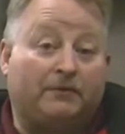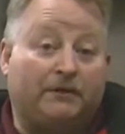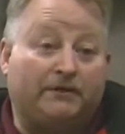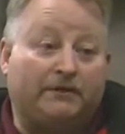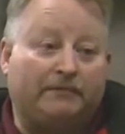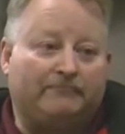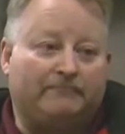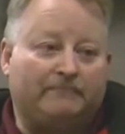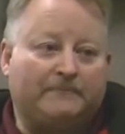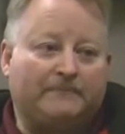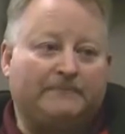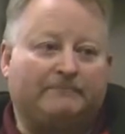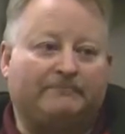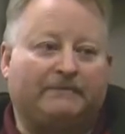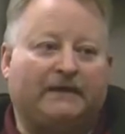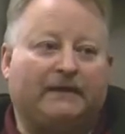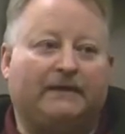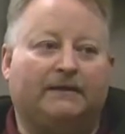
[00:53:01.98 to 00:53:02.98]
plugged in.
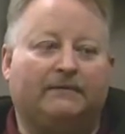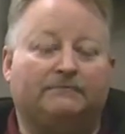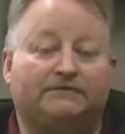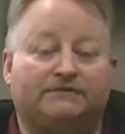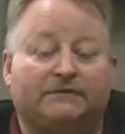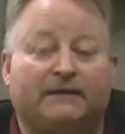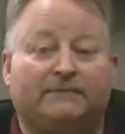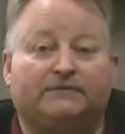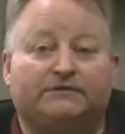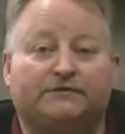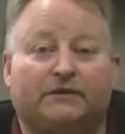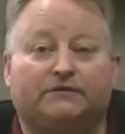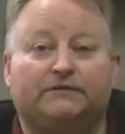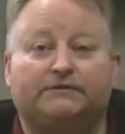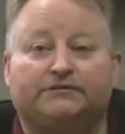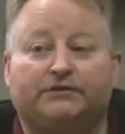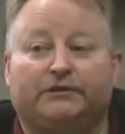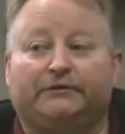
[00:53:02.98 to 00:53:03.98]
It's time to
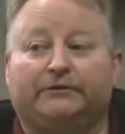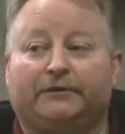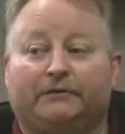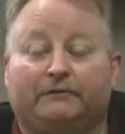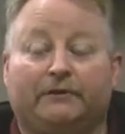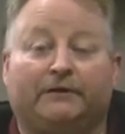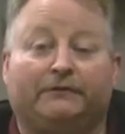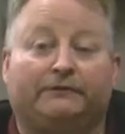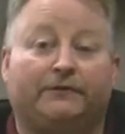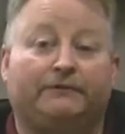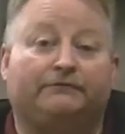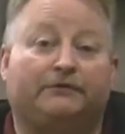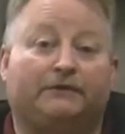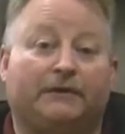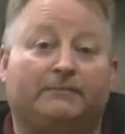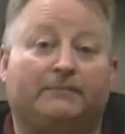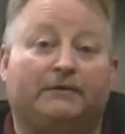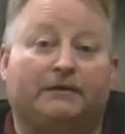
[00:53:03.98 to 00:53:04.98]
start the generator, let it run for
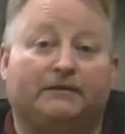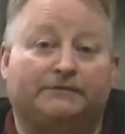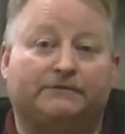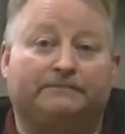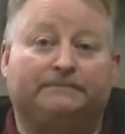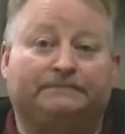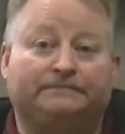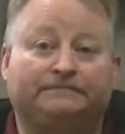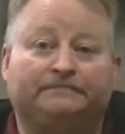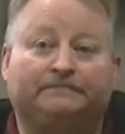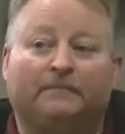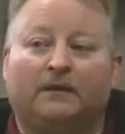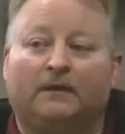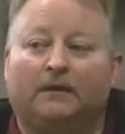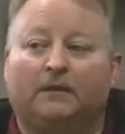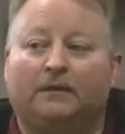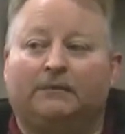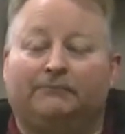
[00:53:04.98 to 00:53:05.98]
a couple hours.
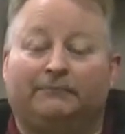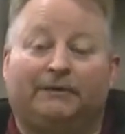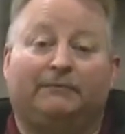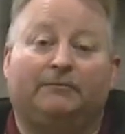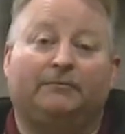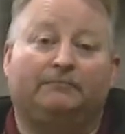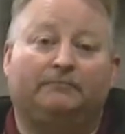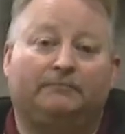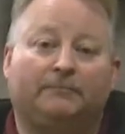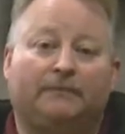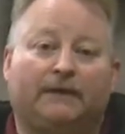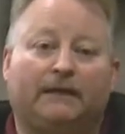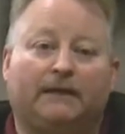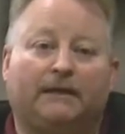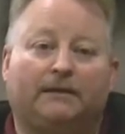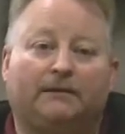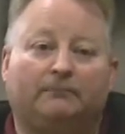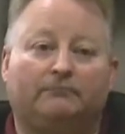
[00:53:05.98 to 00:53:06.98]
Minimum.
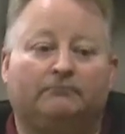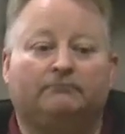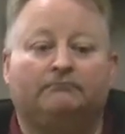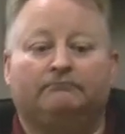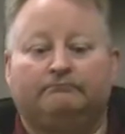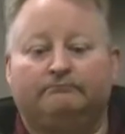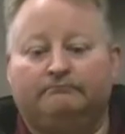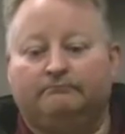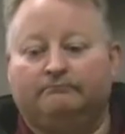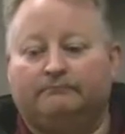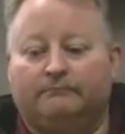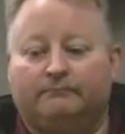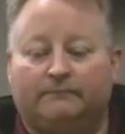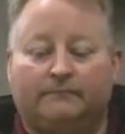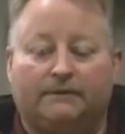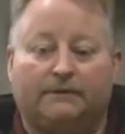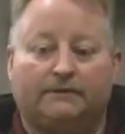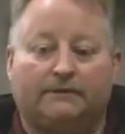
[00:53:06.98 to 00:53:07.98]

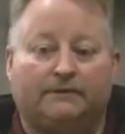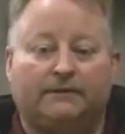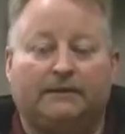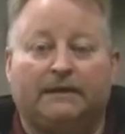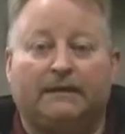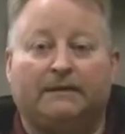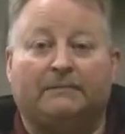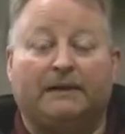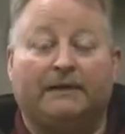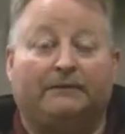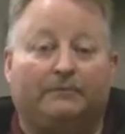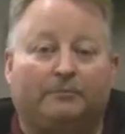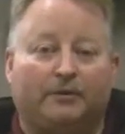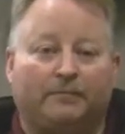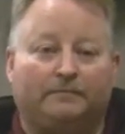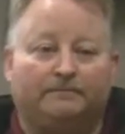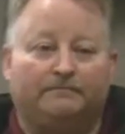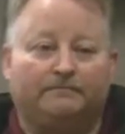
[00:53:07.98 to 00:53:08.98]
You got a battery
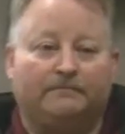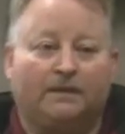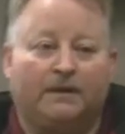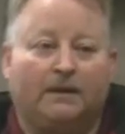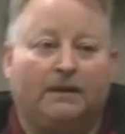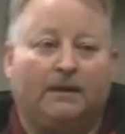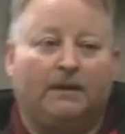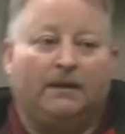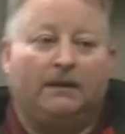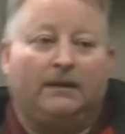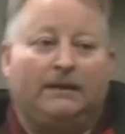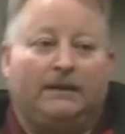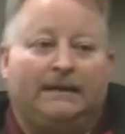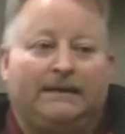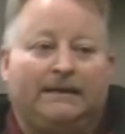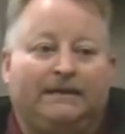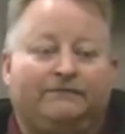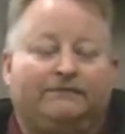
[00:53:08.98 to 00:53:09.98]
problem.
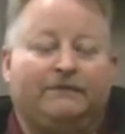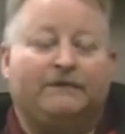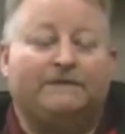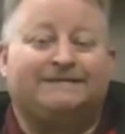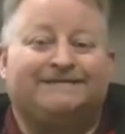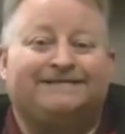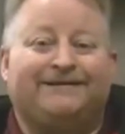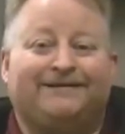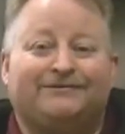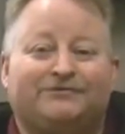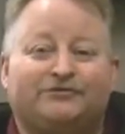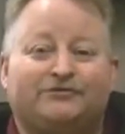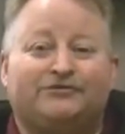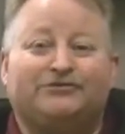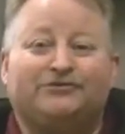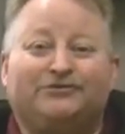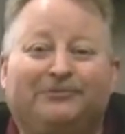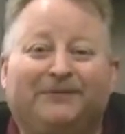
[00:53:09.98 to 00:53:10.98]
If it starts
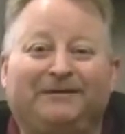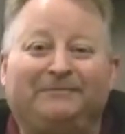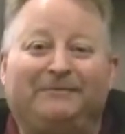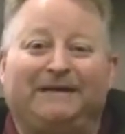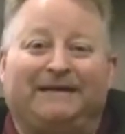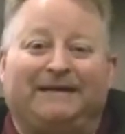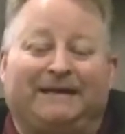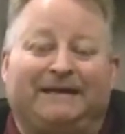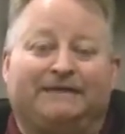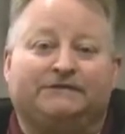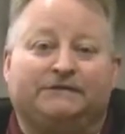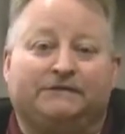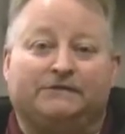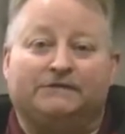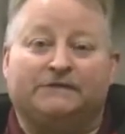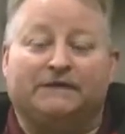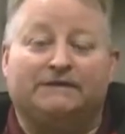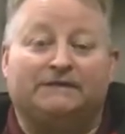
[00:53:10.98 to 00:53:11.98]
screaming at
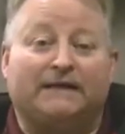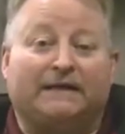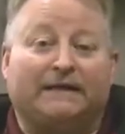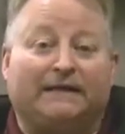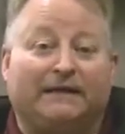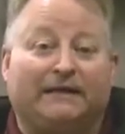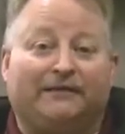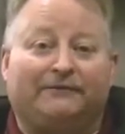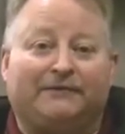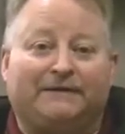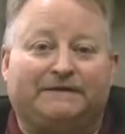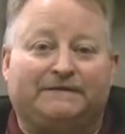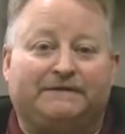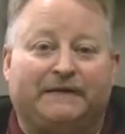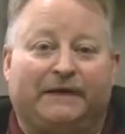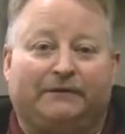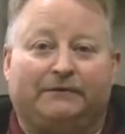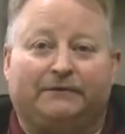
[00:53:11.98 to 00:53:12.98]
you, sounds like an air raid
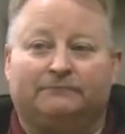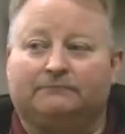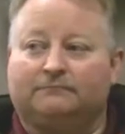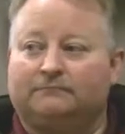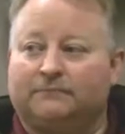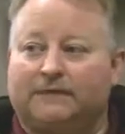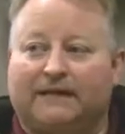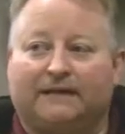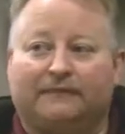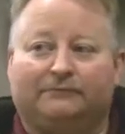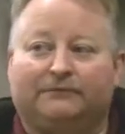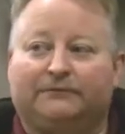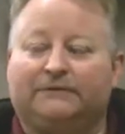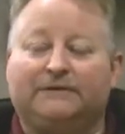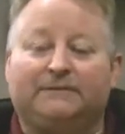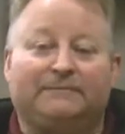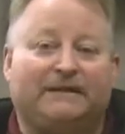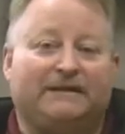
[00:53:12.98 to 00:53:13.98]
siren, like a
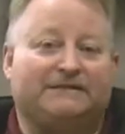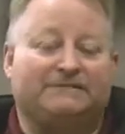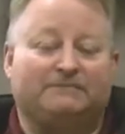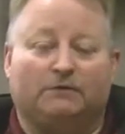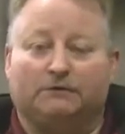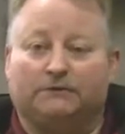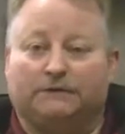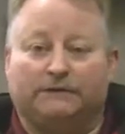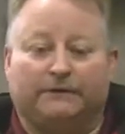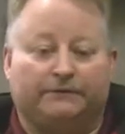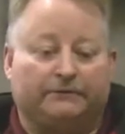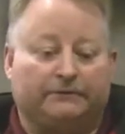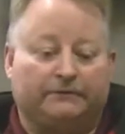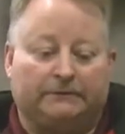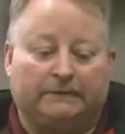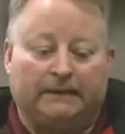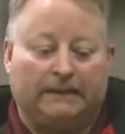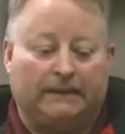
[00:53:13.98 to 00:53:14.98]
really bad smoke
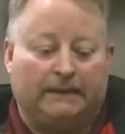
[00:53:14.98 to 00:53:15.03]
detector,